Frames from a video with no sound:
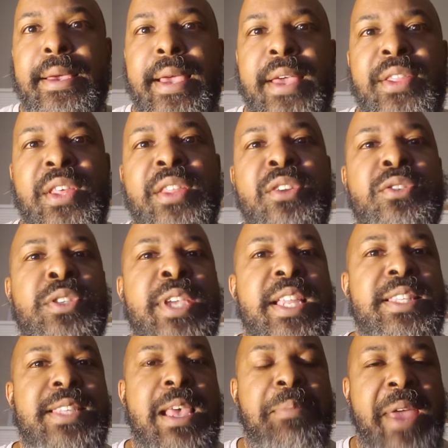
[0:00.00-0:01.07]
And then there's
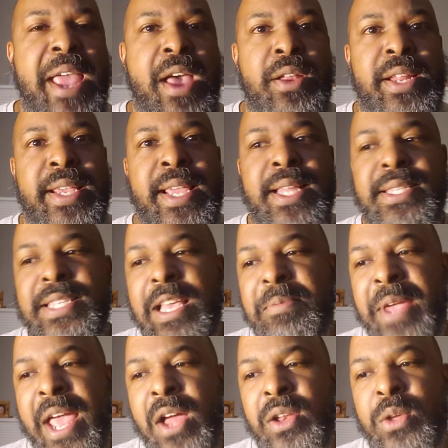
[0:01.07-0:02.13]
Kitsap County.
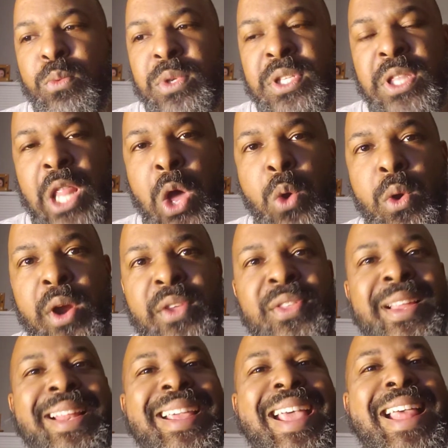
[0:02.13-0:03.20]
Kitsap County was lower,
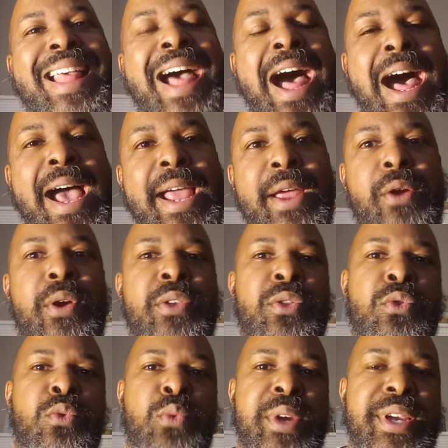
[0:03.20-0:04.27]
then it got higher. And
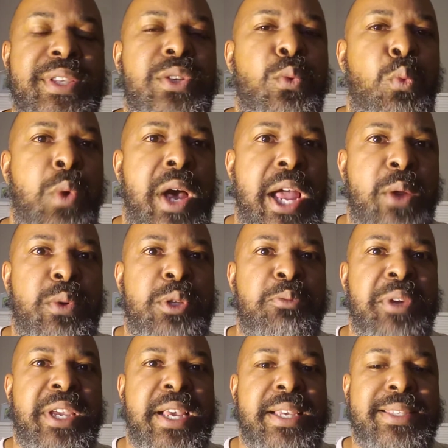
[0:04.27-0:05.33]
the reason why was
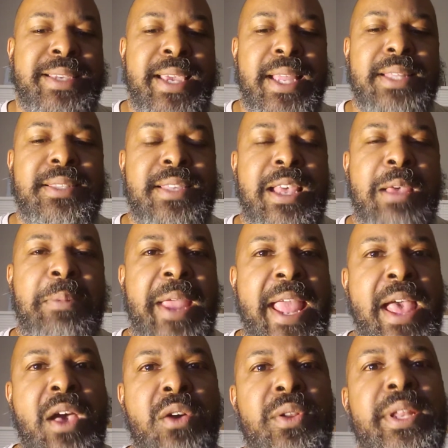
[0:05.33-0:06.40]
because Kitsap
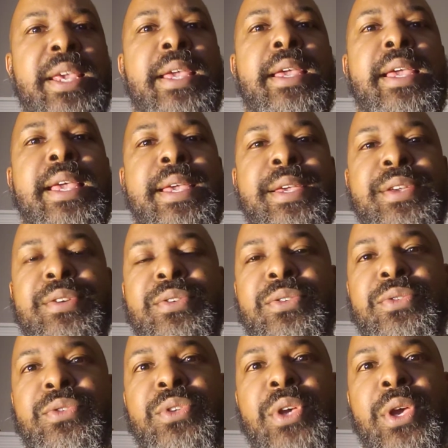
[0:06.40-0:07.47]
County
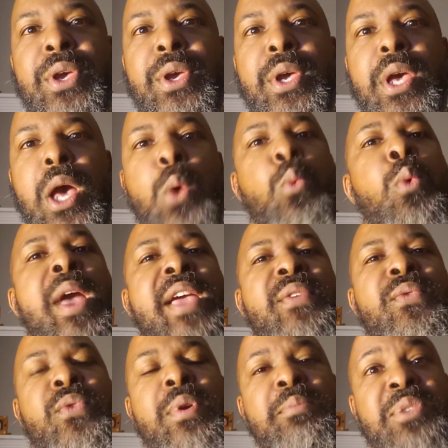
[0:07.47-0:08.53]
is away
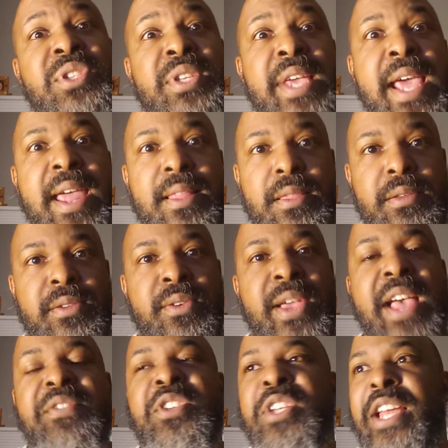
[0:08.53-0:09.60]
from Seattle. You
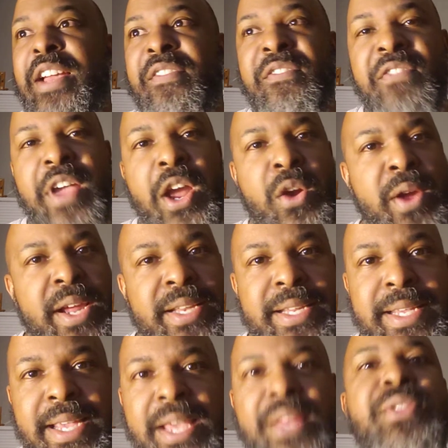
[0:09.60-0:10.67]
have to take a ferry to
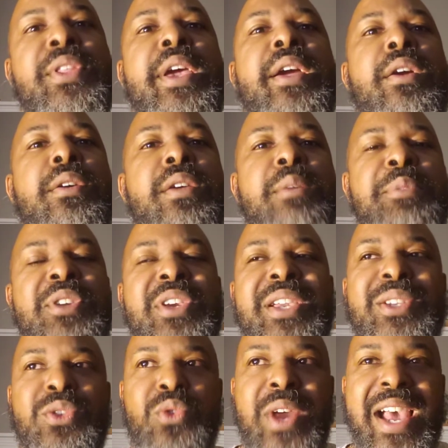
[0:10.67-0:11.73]
get there. I mean, you
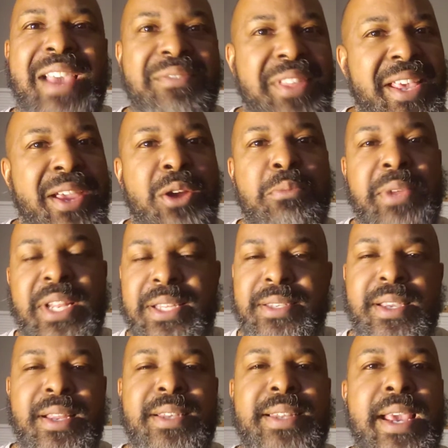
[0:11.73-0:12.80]
can drive there, but it's
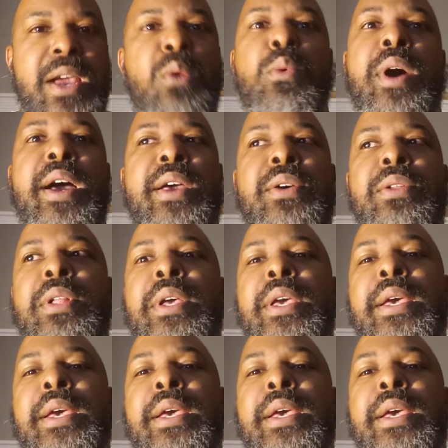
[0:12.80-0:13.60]
going to take a while.